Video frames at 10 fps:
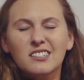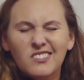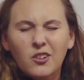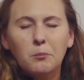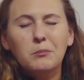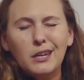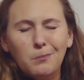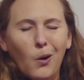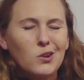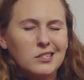for me
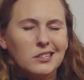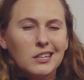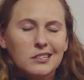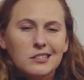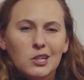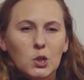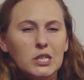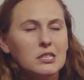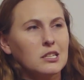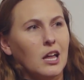personally, until
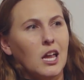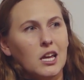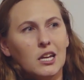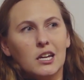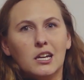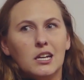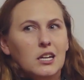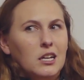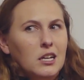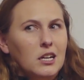it's like
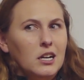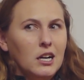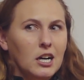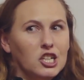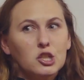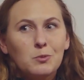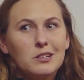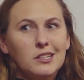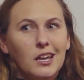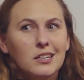
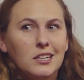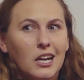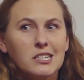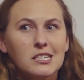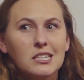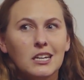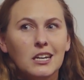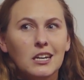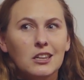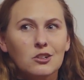100%
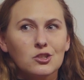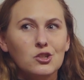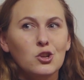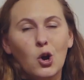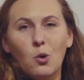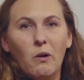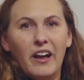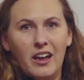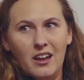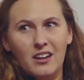guarantee, there's no
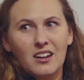way